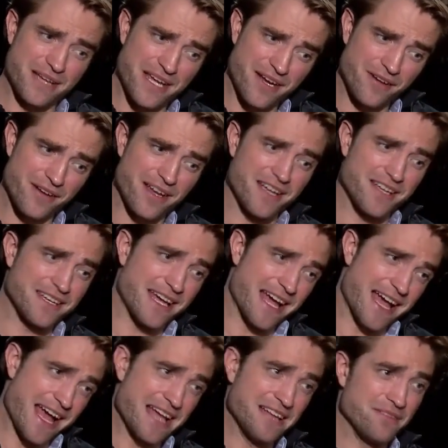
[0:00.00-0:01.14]
period
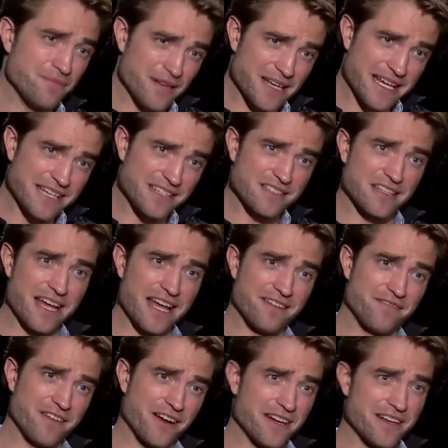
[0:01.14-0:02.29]
and place that
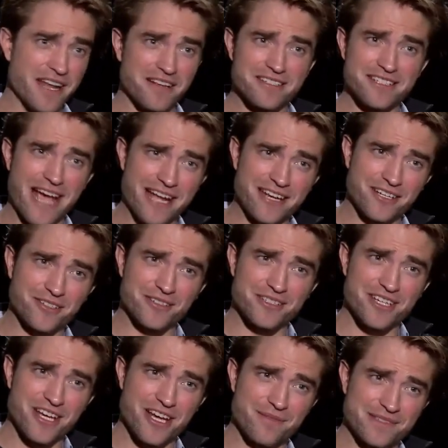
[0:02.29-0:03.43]
had very, like, technical
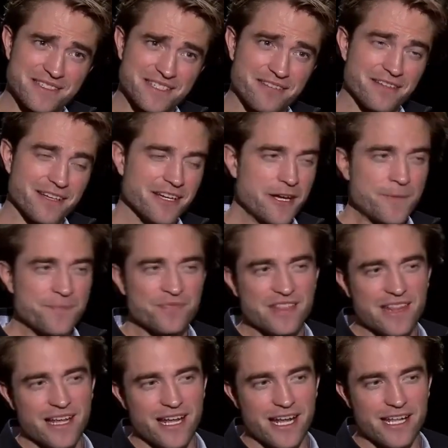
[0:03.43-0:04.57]
terms and stuff. And
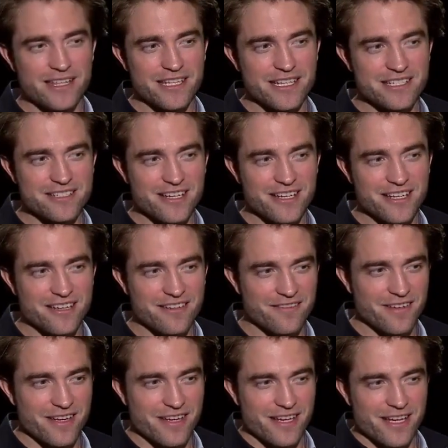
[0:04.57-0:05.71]
I think
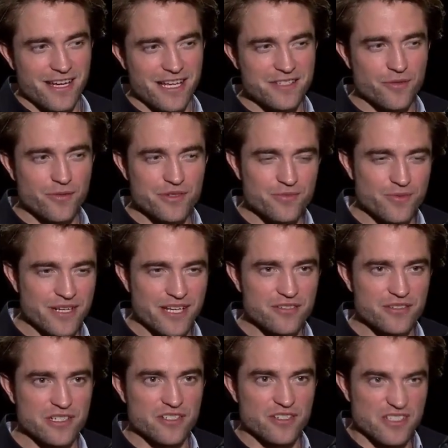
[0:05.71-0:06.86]
it's always really
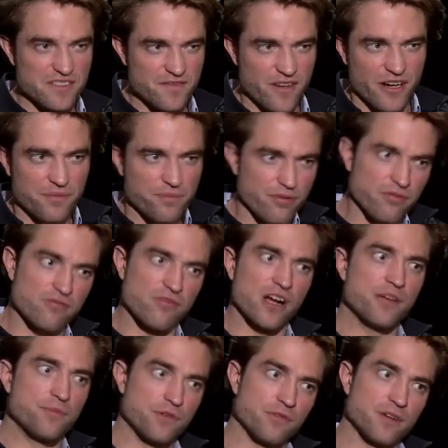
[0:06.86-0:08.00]
interesting doing this very
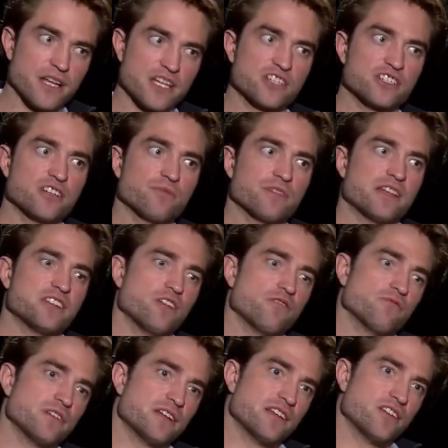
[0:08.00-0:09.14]
primal relationship where they
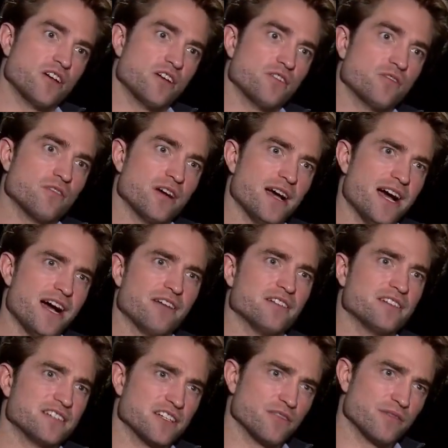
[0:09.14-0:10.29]
don't really know how
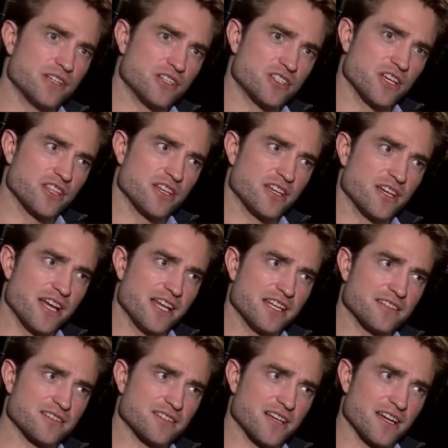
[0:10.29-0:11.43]
to deal with each other, and
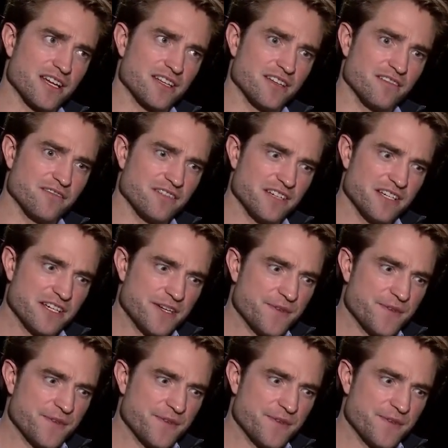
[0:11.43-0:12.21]
it's kind of,